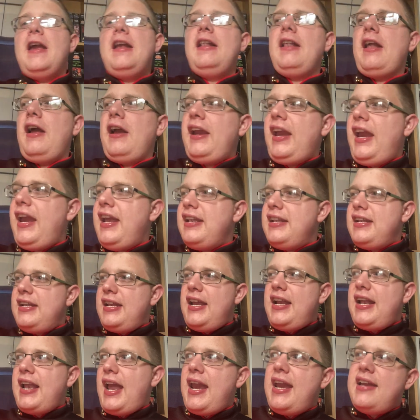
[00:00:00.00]
like in
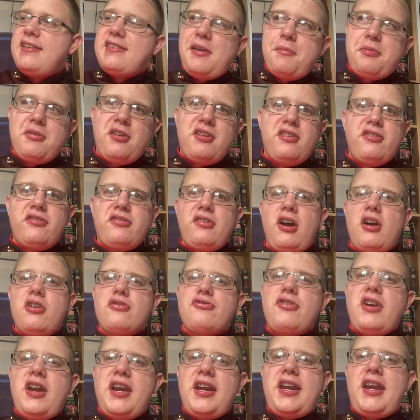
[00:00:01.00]
the latest episode of Star
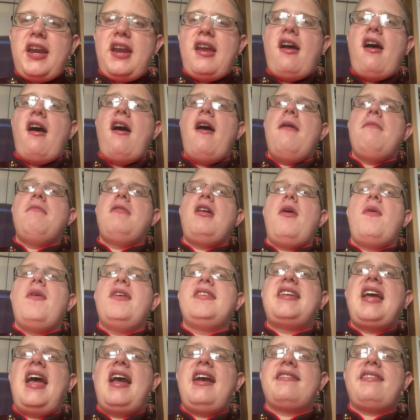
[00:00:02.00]
Trek,
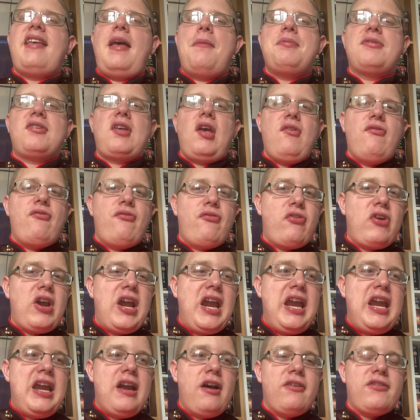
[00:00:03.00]
Lower Decks, episode
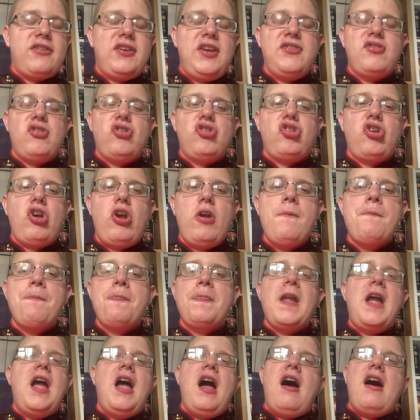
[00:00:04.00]
3 of season 2.
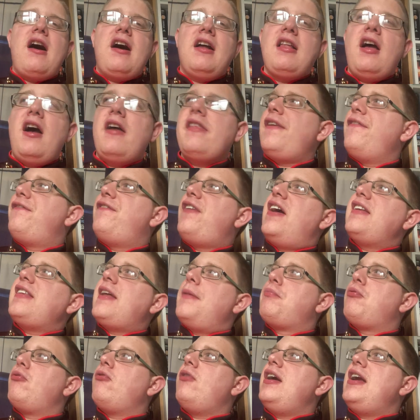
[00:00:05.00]
I like the fact
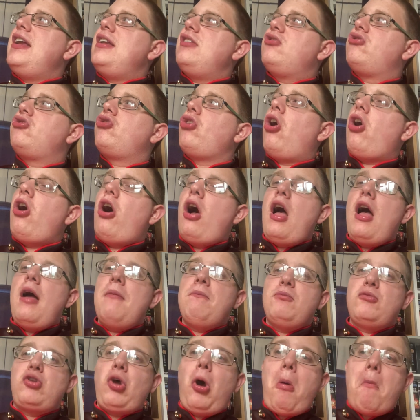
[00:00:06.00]
they brought in
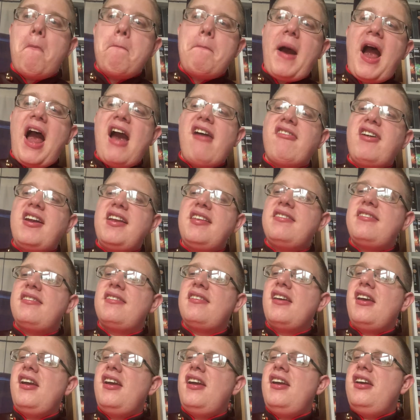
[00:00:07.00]
Tom
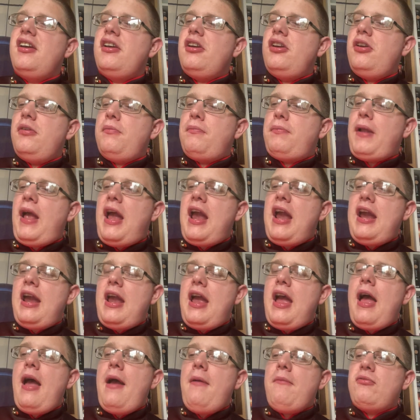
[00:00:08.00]
Paris.
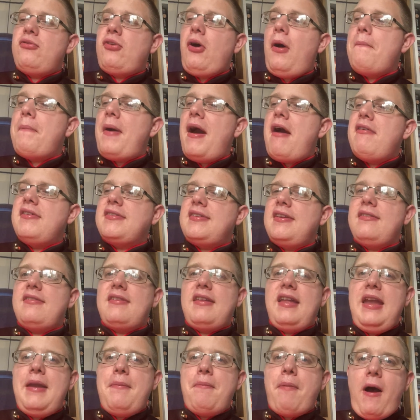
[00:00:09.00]
Tom Paris
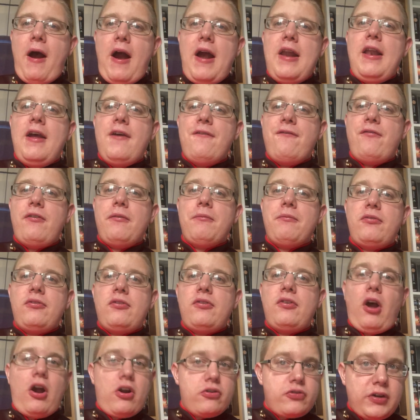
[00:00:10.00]
is the pilot from
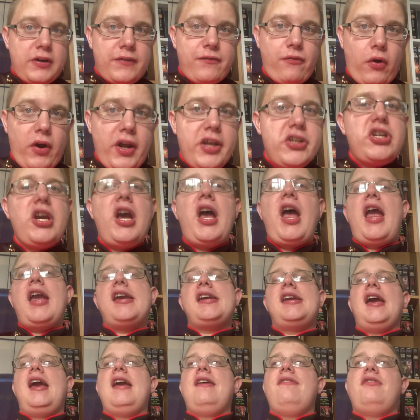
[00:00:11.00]
Star Trek Voyager,
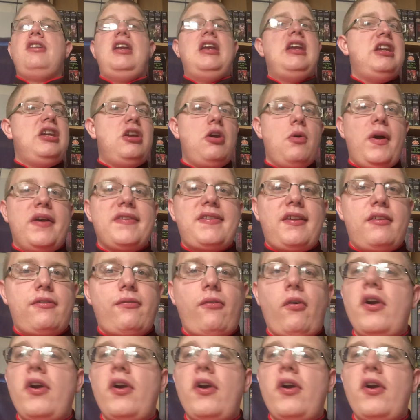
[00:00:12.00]
aka the USS